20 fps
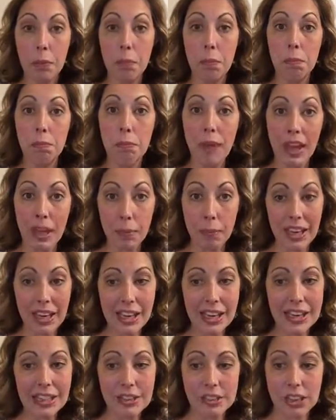
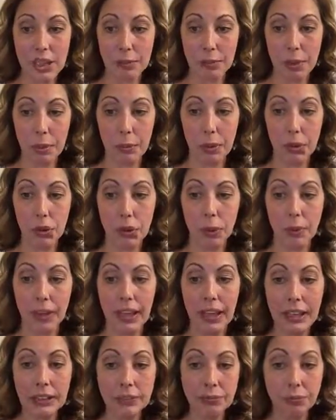Maybe tip number
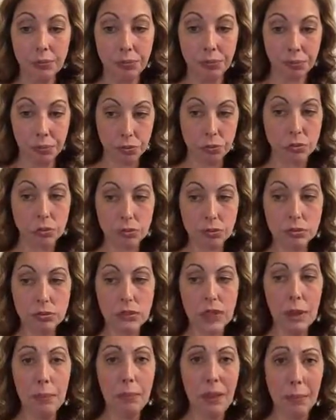3,
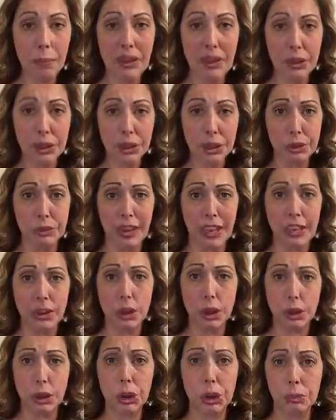maybe you're
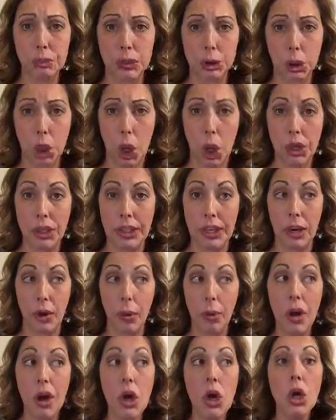doing too much
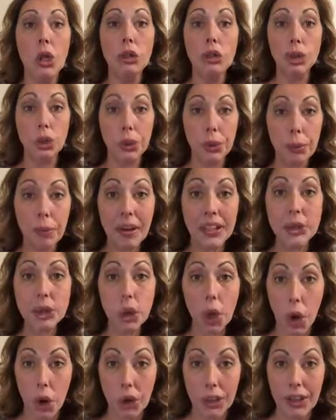cardio. Too
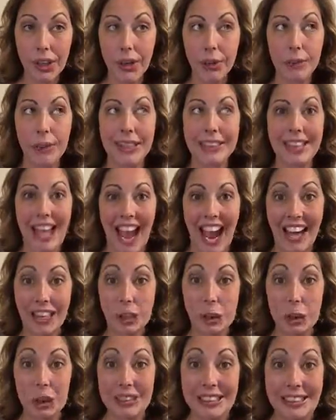much cardio is
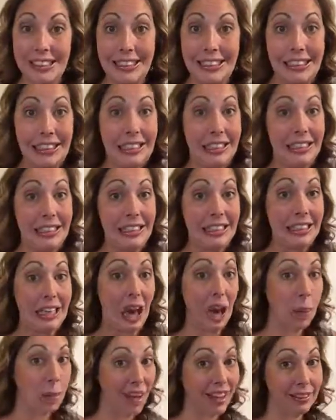actually
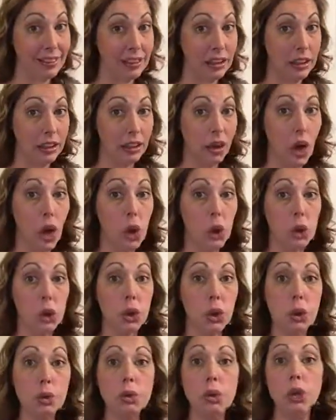a bad thing.
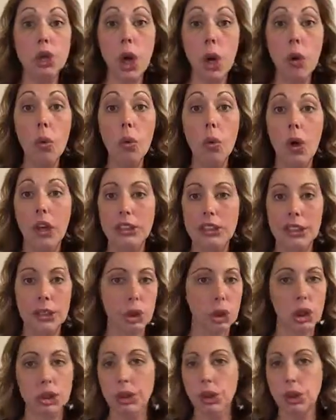You don't want to
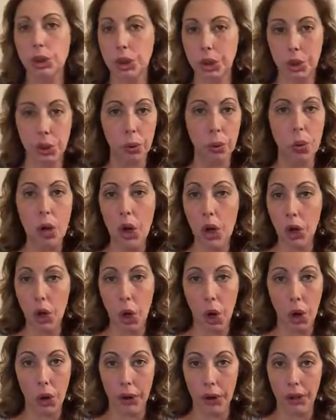just do
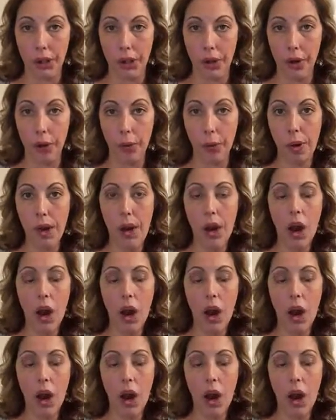cardio.